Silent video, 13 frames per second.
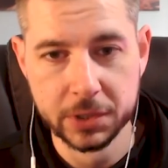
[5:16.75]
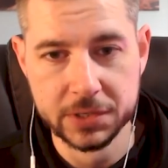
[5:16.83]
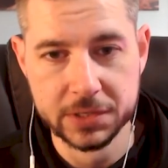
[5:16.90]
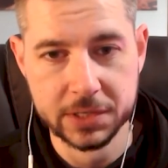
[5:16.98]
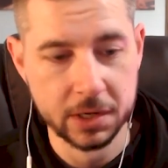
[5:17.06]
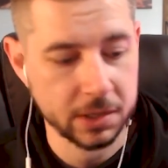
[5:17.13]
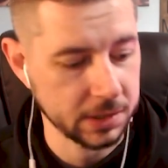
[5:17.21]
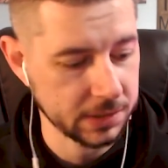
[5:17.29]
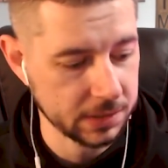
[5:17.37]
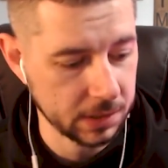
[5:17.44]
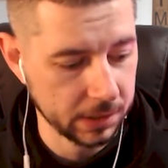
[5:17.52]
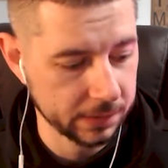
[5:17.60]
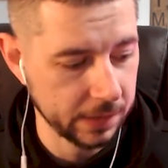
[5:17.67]
because there
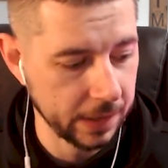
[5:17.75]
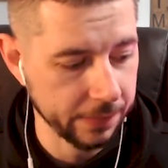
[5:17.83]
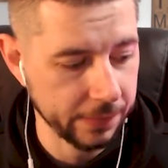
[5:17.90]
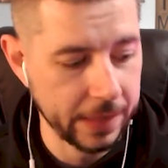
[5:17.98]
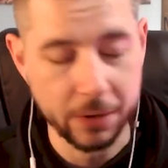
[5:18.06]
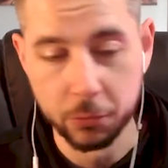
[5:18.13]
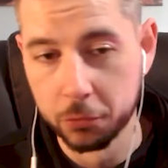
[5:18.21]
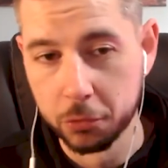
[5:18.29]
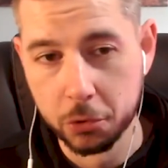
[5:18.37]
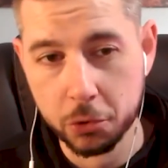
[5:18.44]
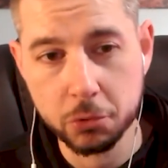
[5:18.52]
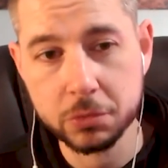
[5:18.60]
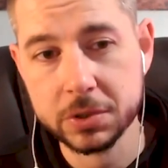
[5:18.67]
is like that
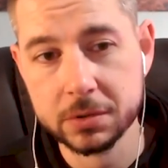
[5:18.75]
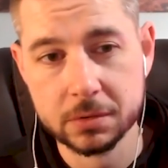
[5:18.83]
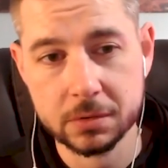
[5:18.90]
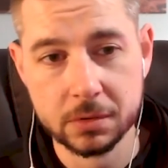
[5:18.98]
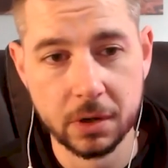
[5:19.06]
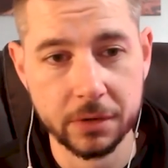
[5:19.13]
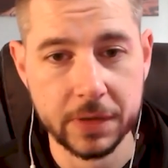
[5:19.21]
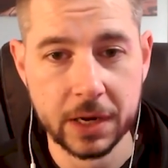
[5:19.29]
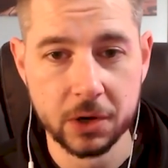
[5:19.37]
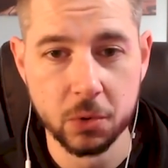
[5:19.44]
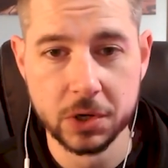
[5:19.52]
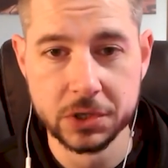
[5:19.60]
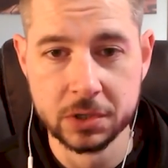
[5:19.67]
root of
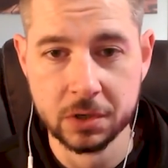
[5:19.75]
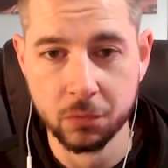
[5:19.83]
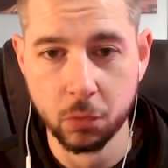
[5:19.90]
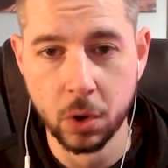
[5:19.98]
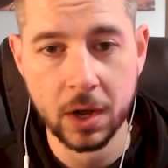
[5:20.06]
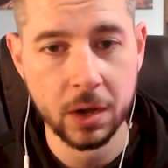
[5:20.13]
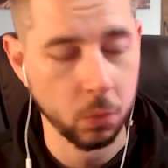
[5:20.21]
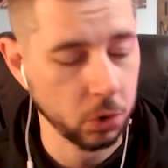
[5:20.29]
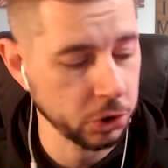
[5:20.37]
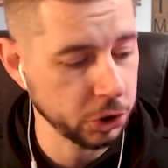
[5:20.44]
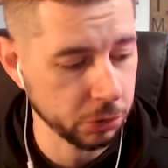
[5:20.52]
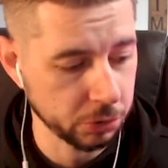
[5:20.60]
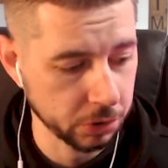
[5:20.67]
that question of why.
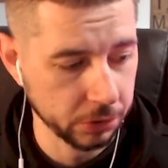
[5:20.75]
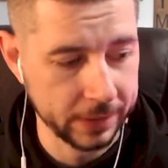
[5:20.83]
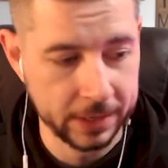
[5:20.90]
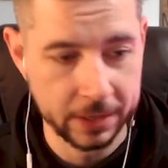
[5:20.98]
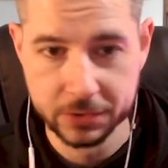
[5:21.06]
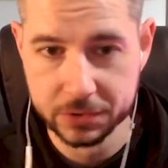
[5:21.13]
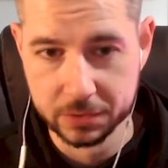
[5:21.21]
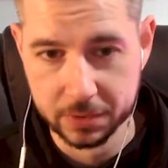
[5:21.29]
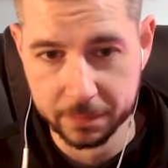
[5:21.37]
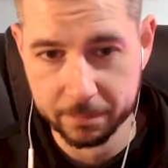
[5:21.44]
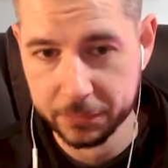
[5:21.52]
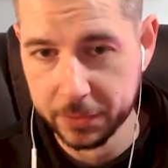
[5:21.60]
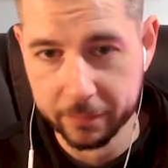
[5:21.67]
Once you drill down to
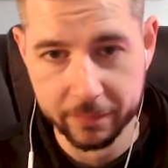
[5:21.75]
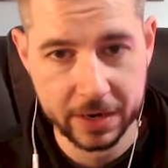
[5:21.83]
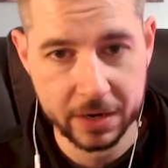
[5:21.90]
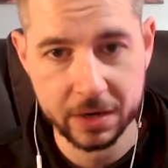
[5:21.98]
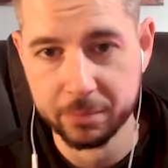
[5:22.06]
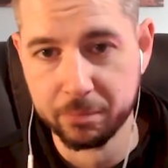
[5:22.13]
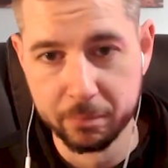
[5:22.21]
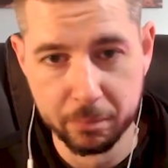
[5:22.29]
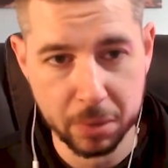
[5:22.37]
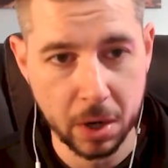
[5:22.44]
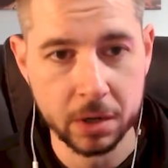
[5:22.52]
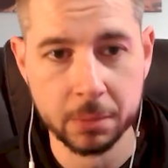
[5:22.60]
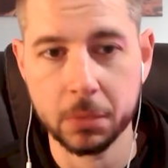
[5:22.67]
the very
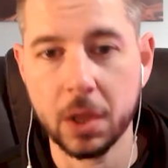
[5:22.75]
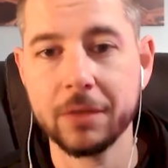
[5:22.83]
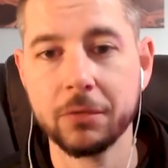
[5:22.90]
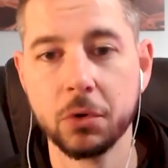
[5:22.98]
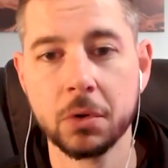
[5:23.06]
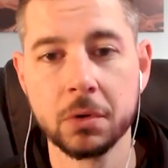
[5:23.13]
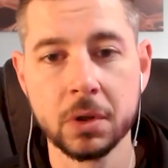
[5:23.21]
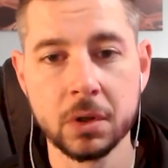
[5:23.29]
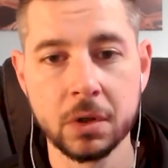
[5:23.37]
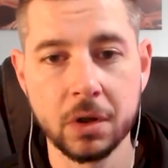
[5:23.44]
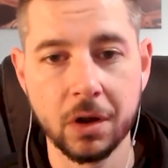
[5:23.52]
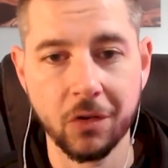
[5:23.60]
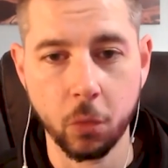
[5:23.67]
bottom level
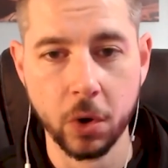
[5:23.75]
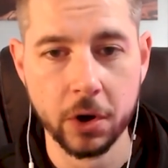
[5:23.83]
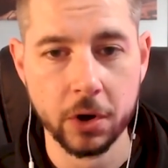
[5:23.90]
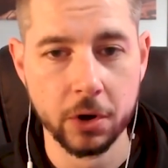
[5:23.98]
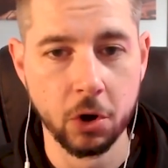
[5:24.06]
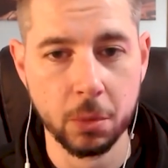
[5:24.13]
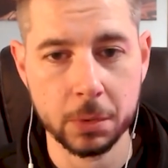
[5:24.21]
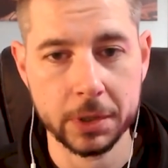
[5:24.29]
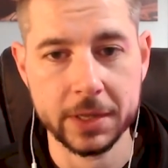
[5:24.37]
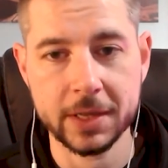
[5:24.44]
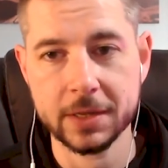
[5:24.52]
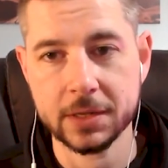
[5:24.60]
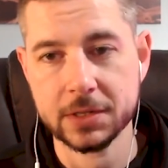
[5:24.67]
of where it all
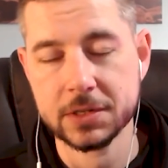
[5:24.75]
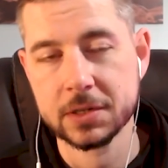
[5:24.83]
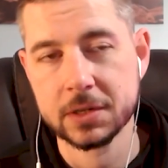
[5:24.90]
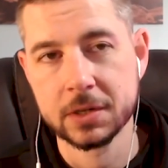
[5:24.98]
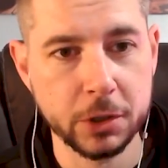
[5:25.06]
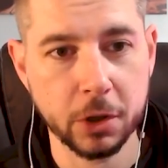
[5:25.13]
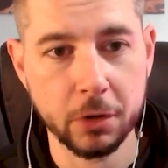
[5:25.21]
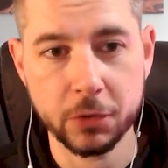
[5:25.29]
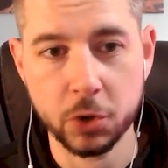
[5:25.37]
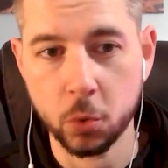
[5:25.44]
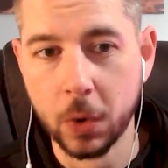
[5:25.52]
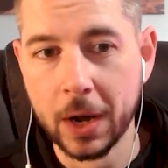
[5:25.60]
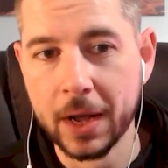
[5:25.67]
begins, you know, if
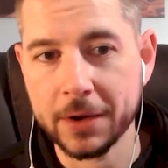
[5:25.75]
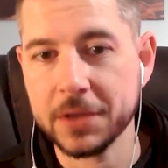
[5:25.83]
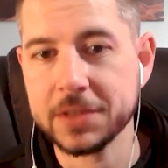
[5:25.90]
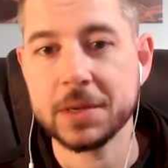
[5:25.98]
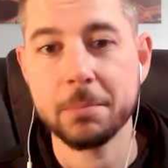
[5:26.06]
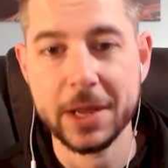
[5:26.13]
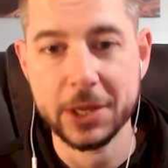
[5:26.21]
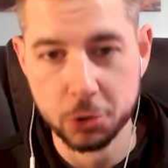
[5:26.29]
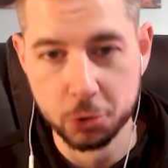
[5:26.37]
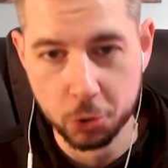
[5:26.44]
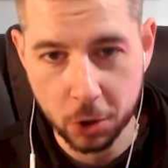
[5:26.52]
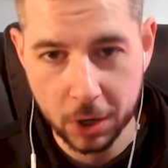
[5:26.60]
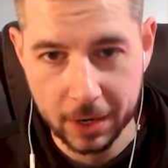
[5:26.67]
your why doesn't make
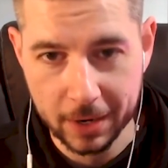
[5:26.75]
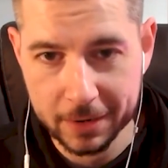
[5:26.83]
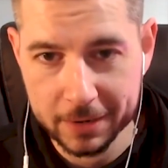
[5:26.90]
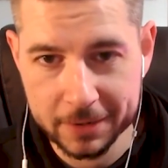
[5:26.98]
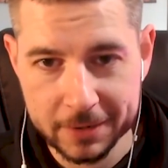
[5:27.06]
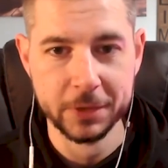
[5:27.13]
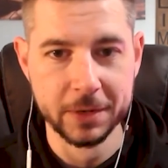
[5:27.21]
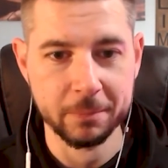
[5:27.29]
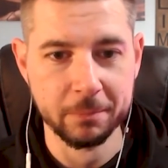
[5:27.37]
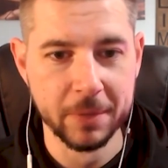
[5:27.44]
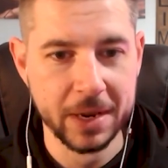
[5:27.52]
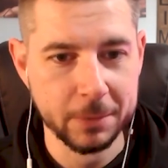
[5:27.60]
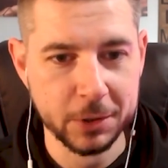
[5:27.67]
you cry,
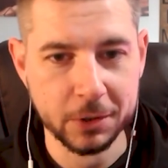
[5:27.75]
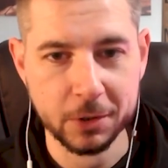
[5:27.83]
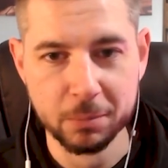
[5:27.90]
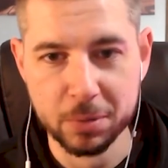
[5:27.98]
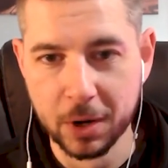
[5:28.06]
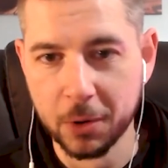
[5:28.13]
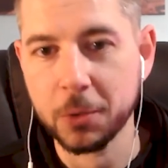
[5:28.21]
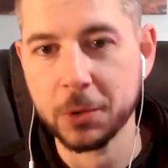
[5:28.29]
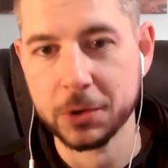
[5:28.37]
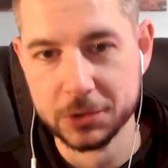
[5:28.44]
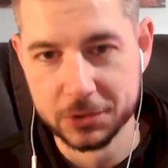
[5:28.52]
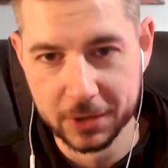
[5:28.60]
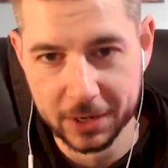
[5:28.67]
then maybe your
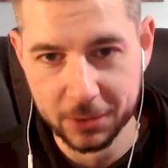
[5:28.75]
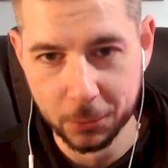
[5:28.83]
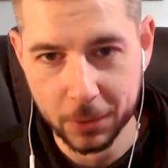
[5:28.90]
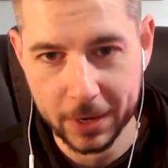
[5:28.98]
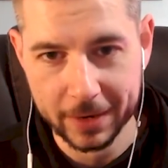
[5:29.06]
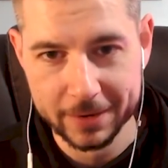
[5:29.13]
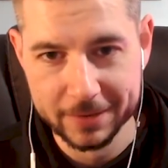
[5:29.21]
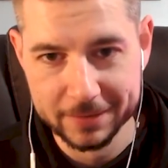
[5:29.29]
priorities are out of whack.